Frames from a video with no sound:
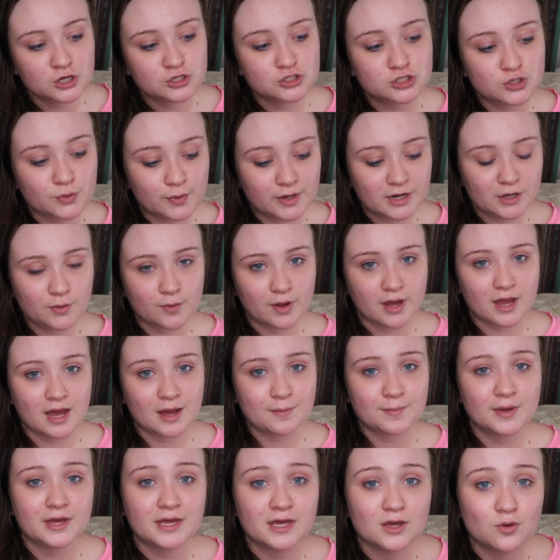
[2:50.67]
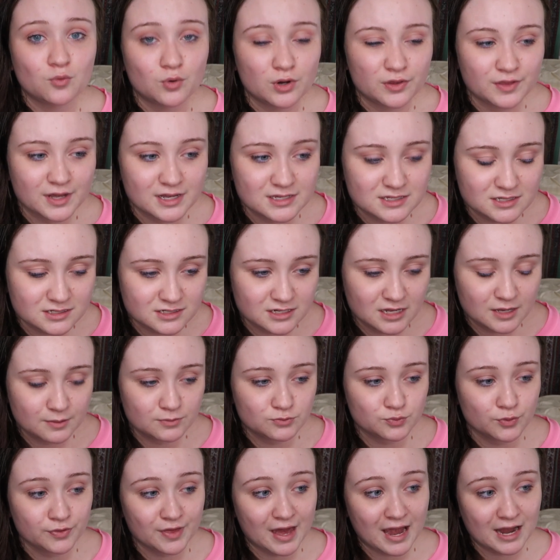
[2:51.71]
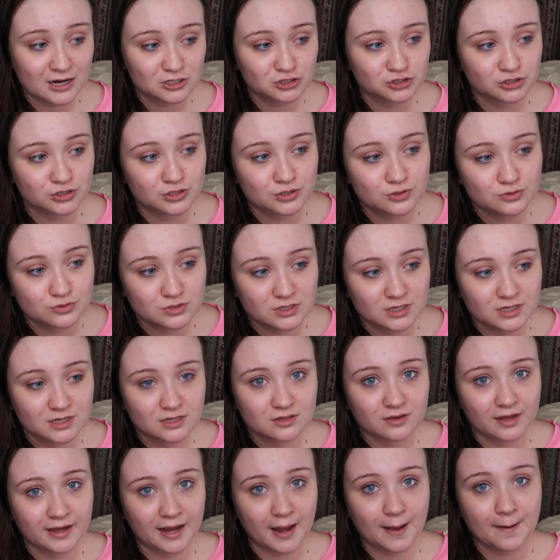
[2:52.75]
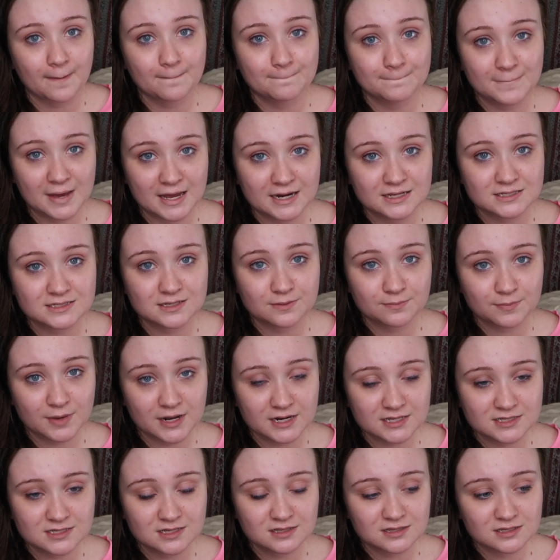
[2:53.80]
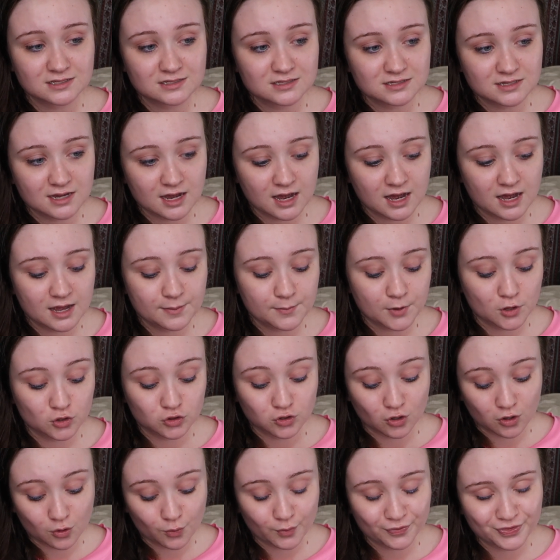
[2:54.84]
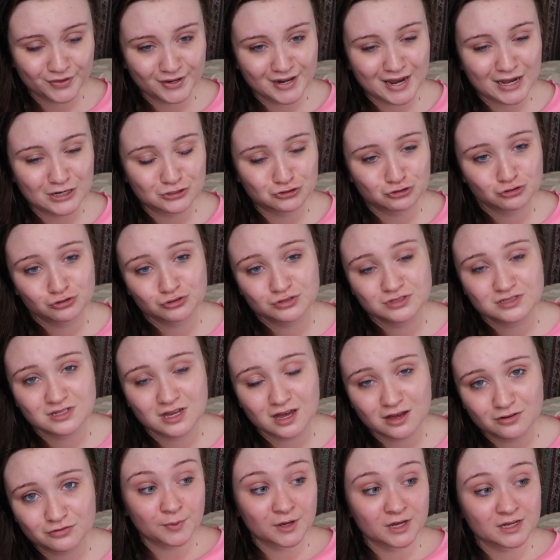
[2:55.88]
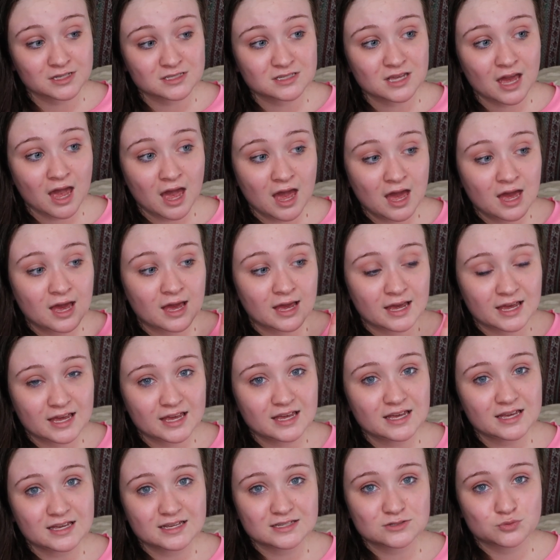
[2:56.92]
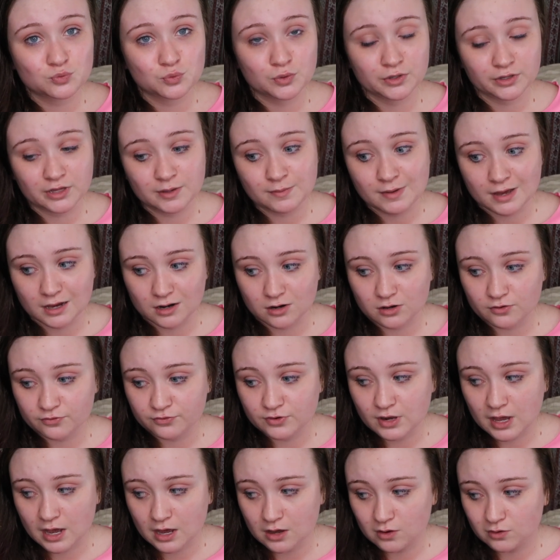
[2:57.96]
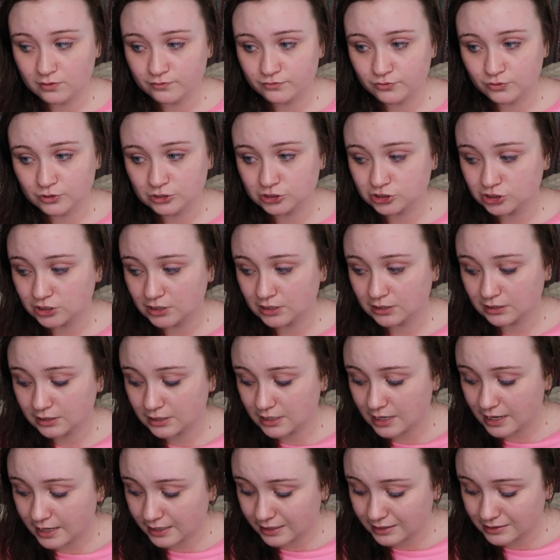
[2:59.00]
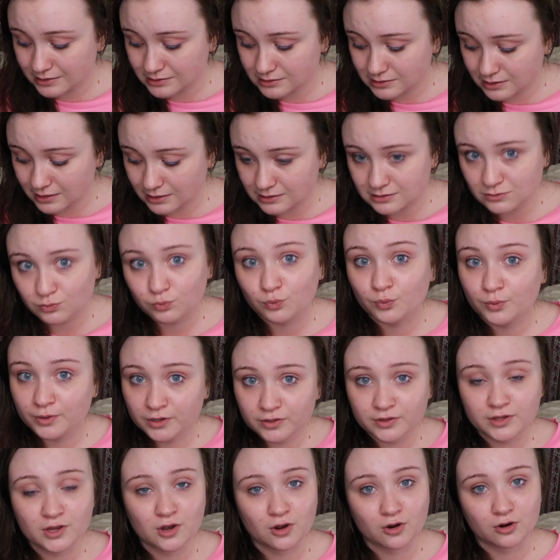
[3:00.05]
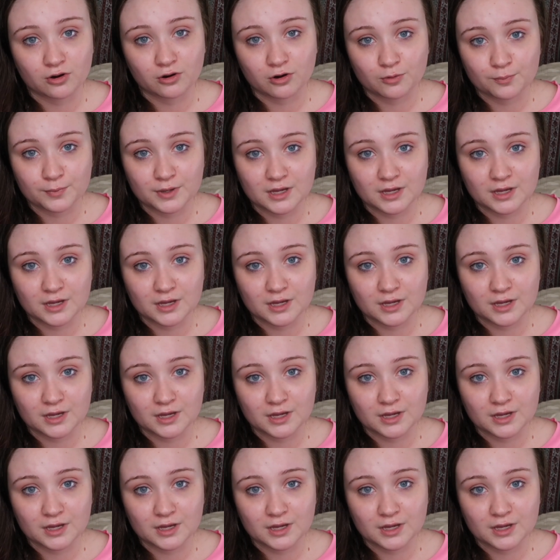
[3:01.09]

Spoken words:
So anyway, I'm making one last attempt with actually using like medicine this time along with the natural stuff, because he is really bad off now, unfortunately, and it's really hard on